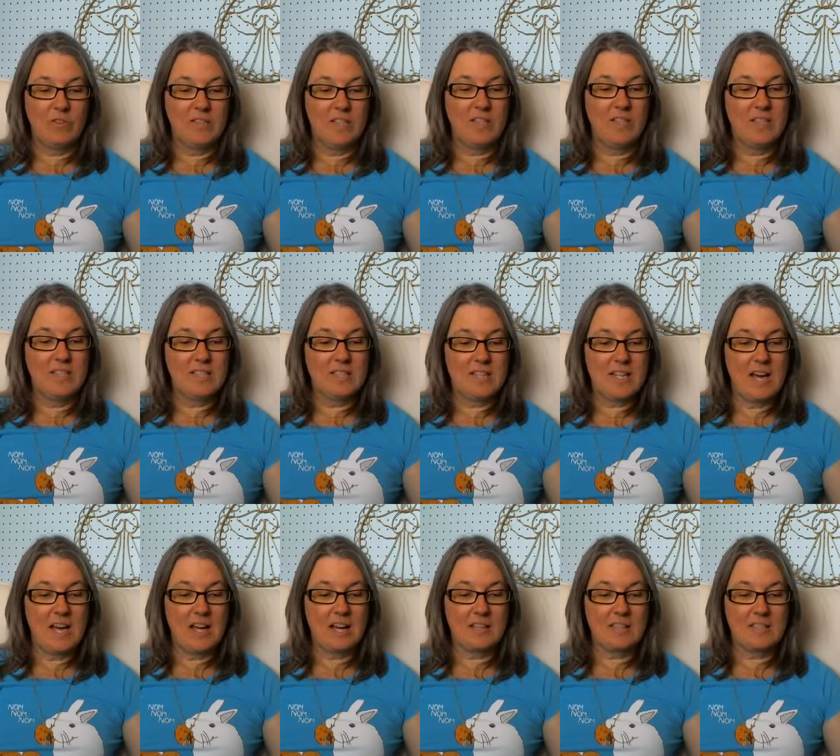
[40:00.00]
vanilla
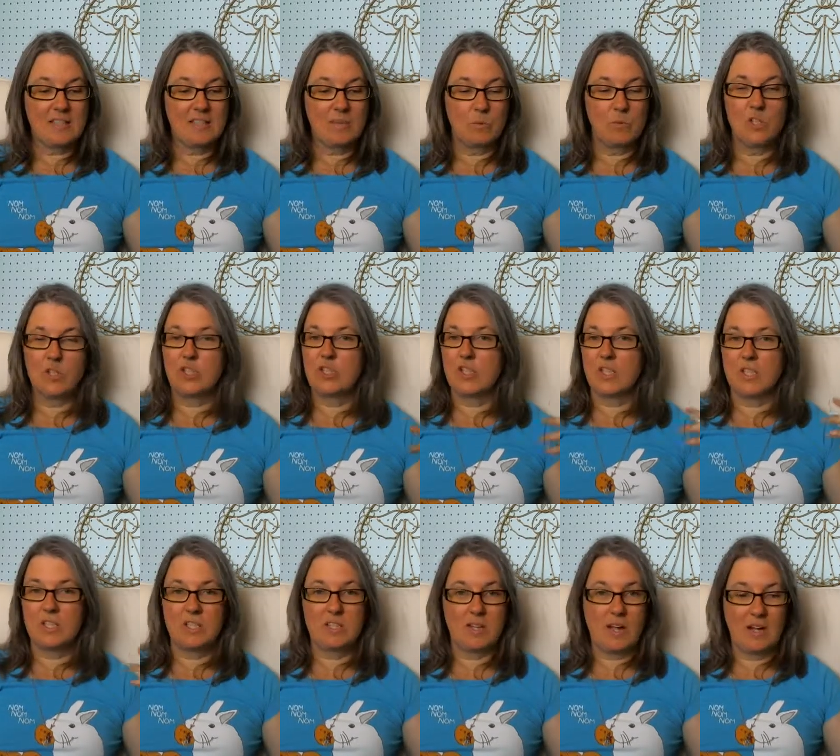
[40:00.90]
socks, which is
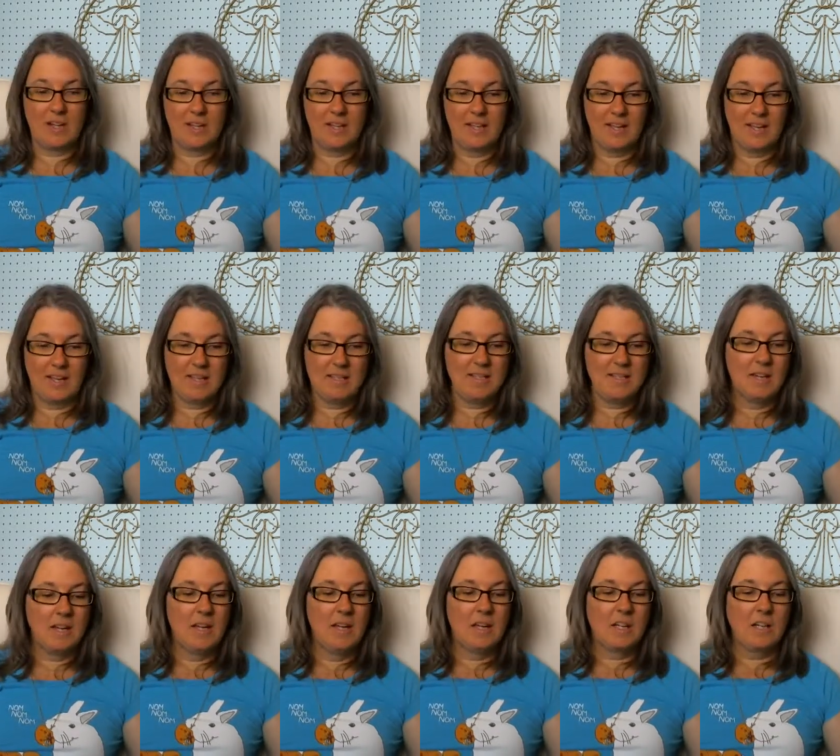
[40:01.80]
just stockinette,
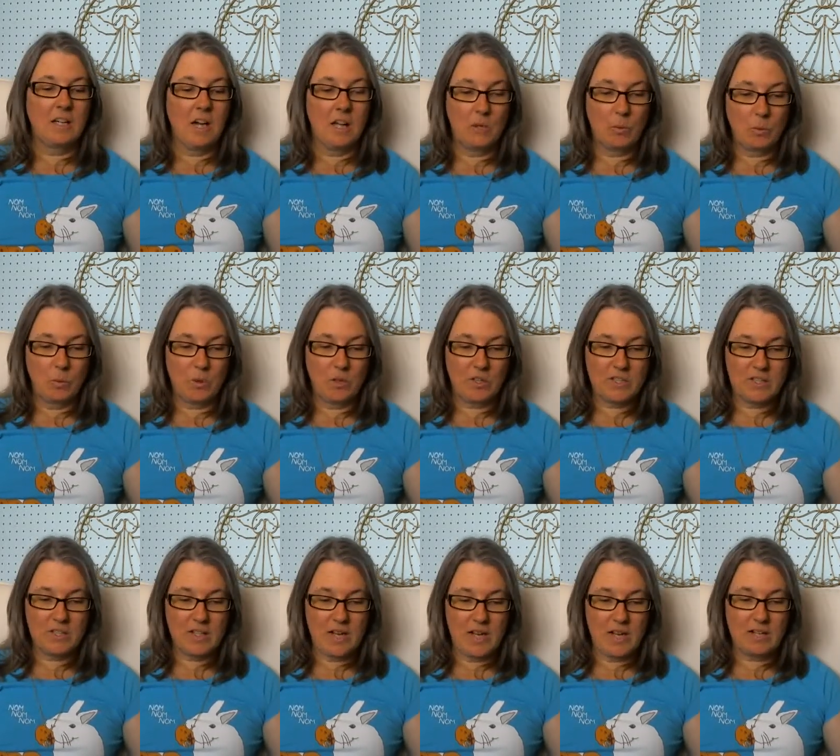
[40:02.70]
colorwork
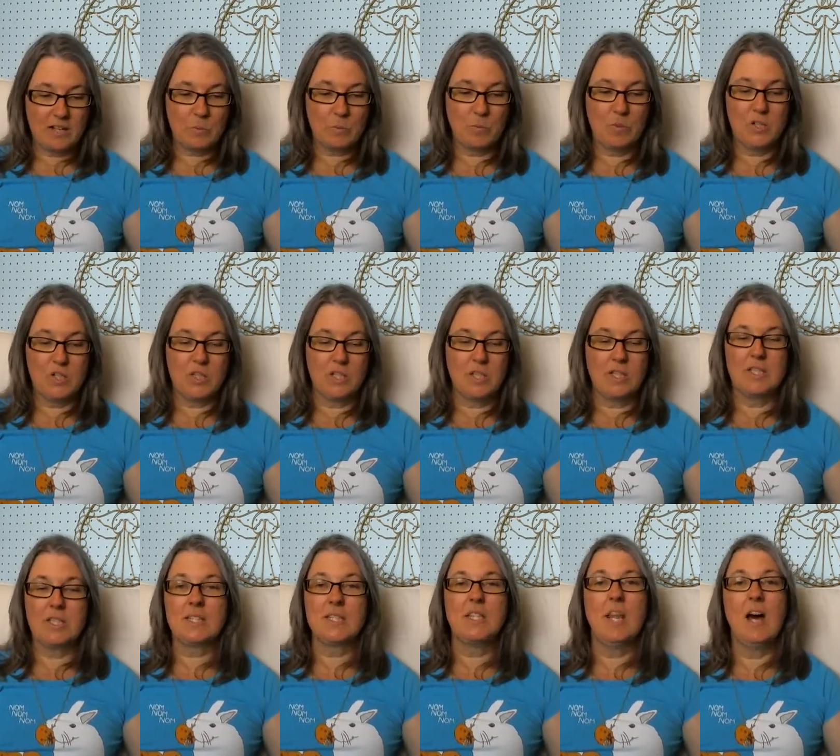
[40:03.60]
socks, which
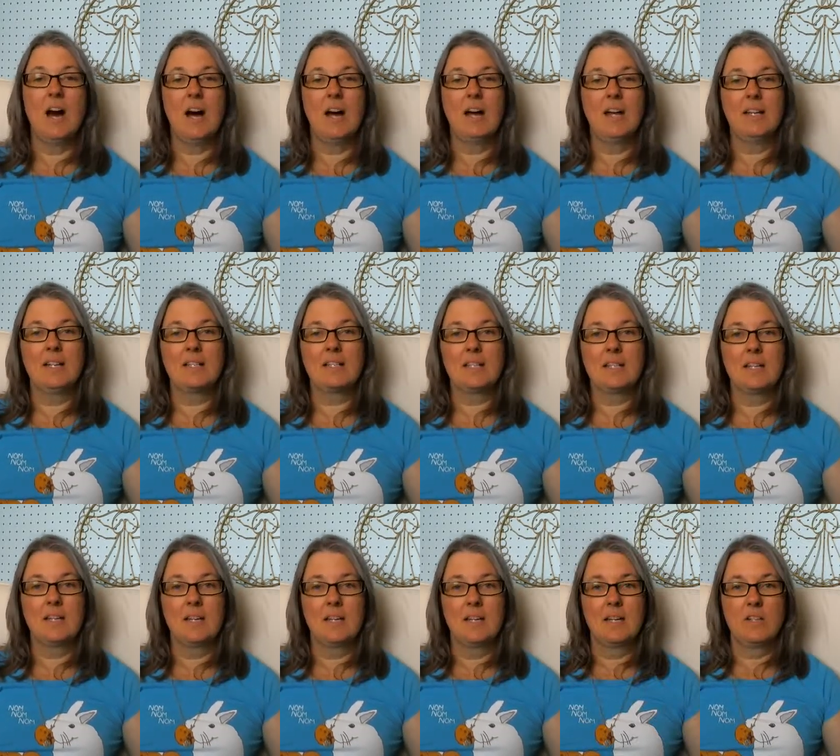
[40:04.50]
is not
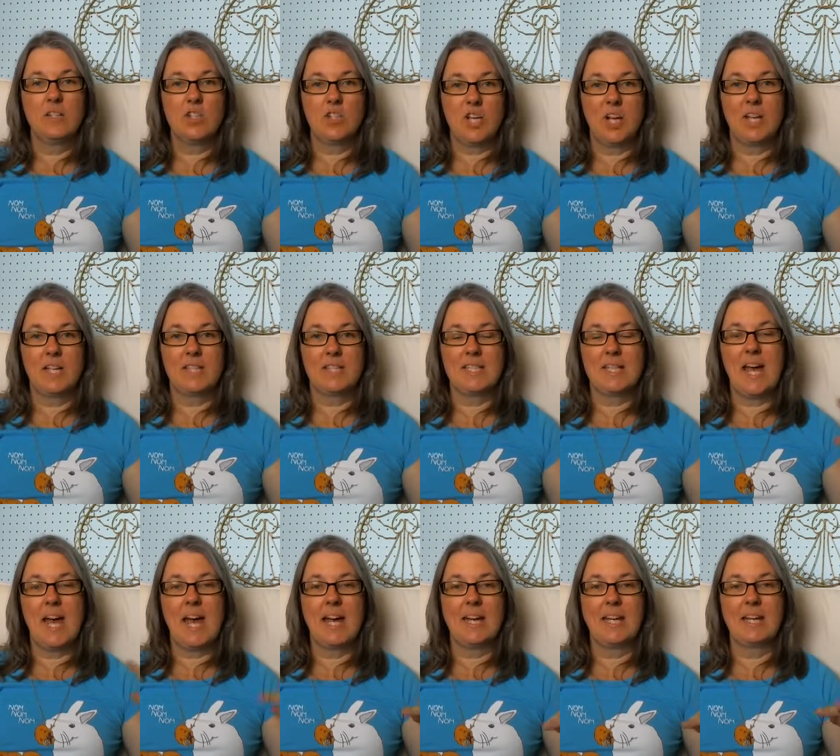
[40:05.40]
just
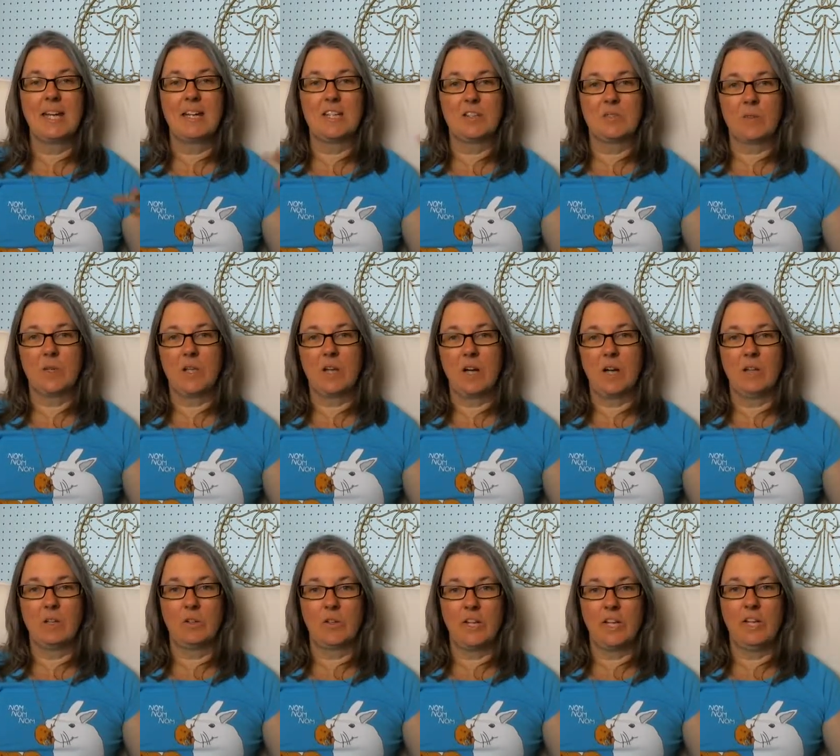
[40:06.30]
adding a different
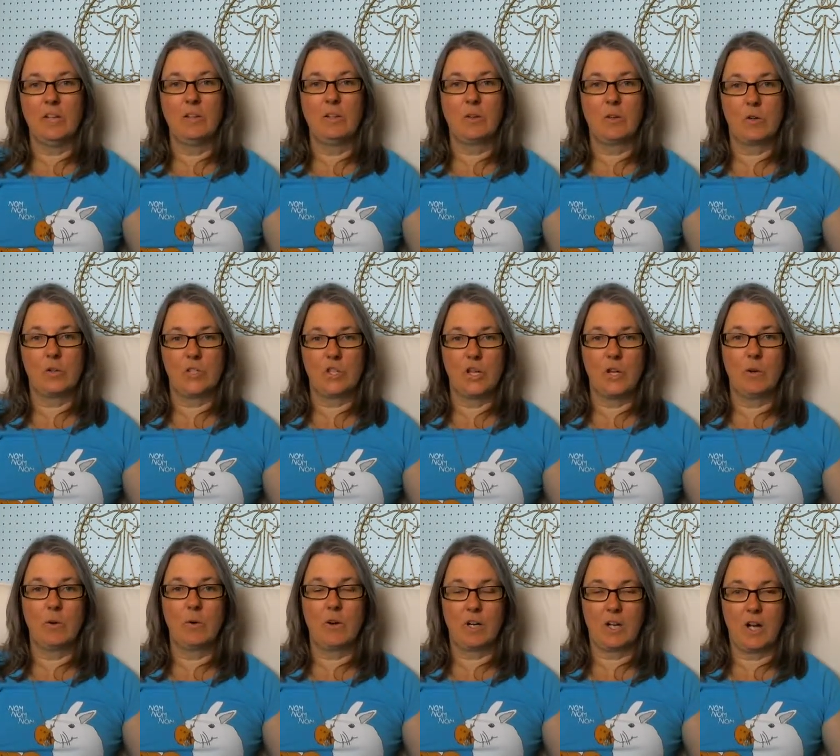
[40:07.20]
colored heel or
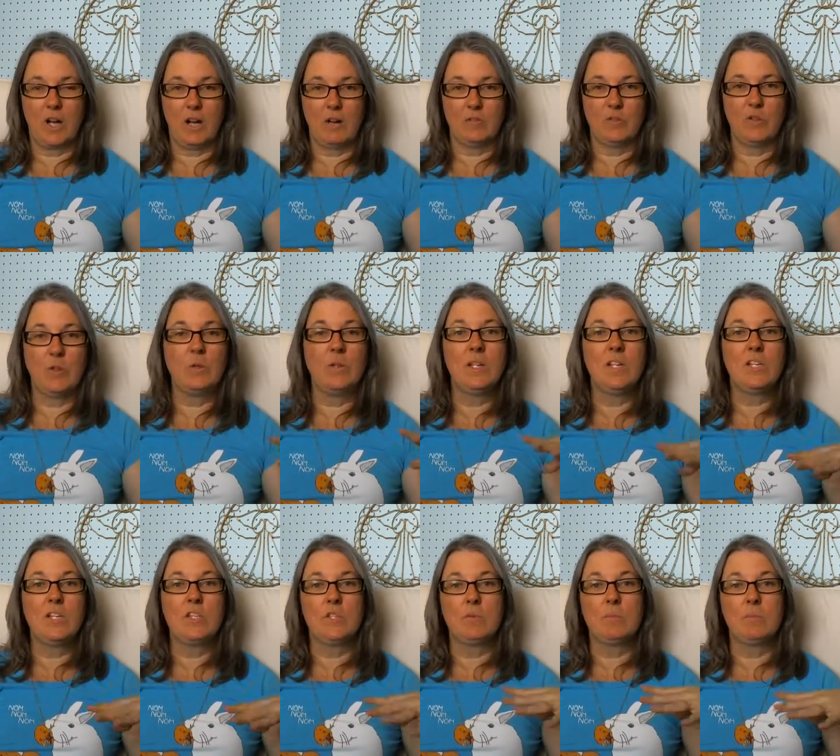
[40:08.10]
toe or cuff. You
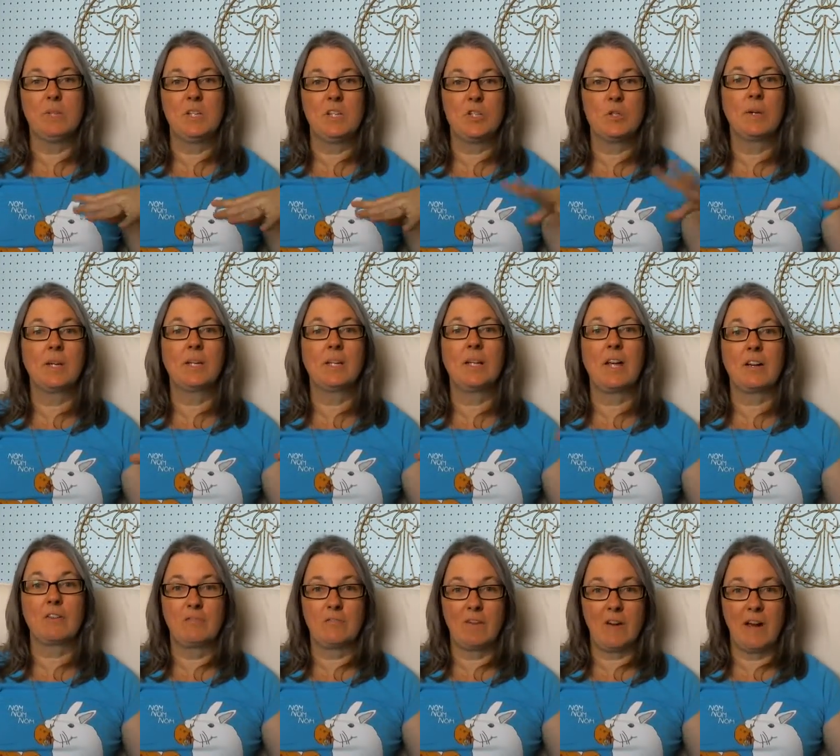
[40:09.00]
need to be doing like
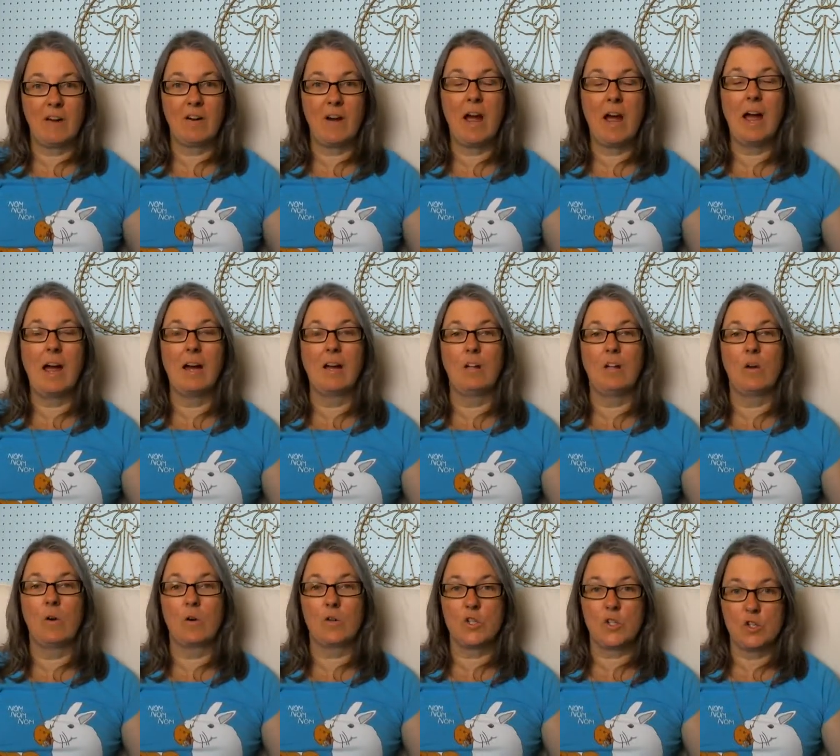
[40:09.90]
Fair Isle
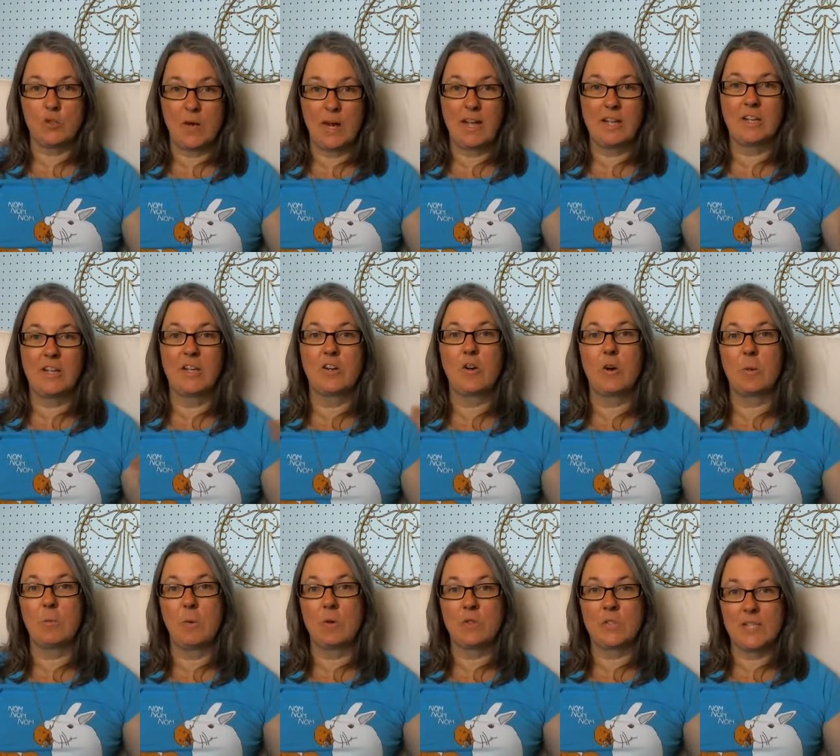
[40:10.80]
or Stranded or
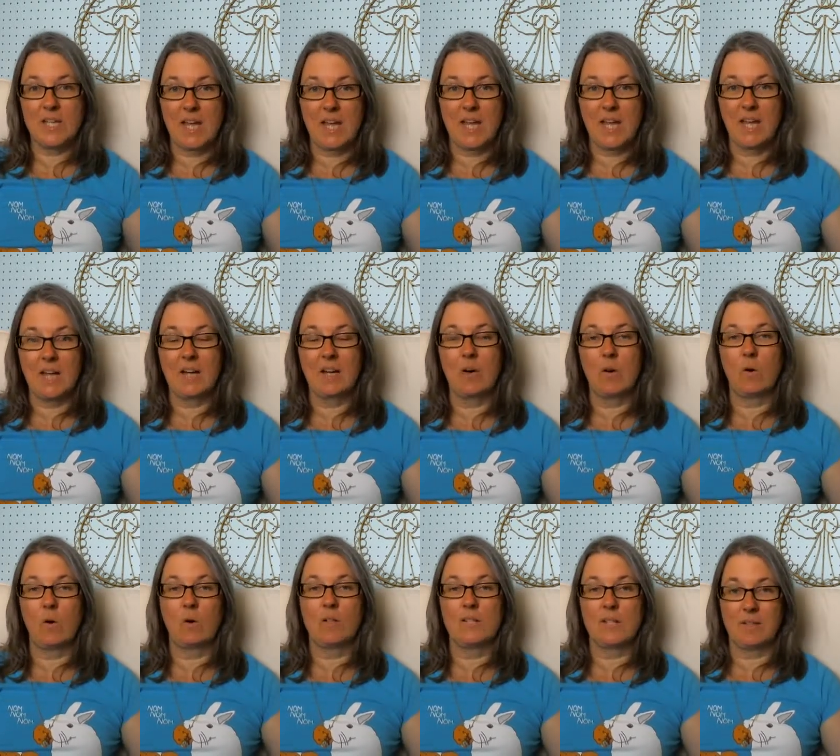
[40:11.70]
Mosaic
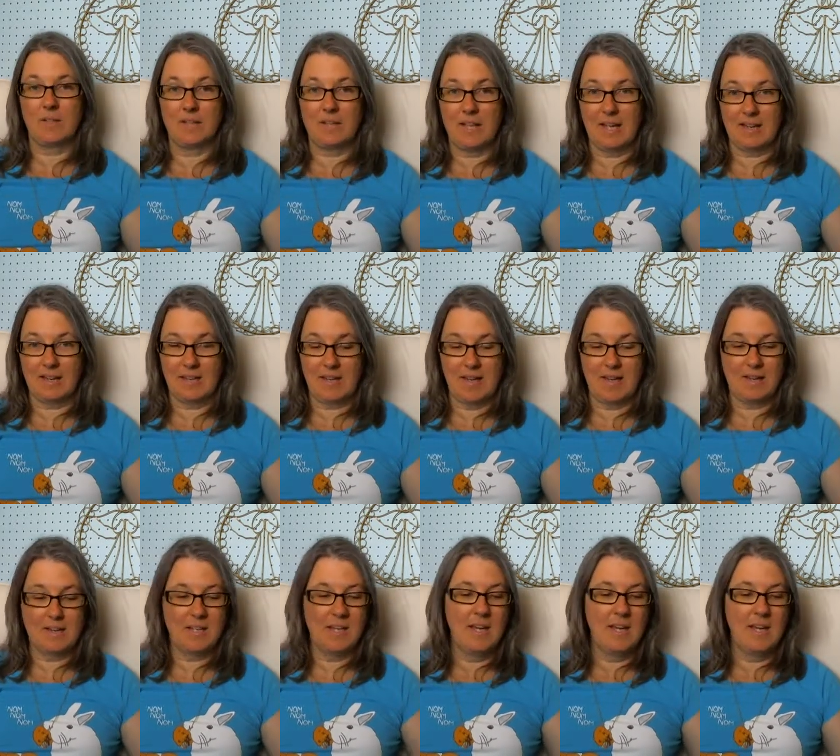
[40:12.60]
or something like that.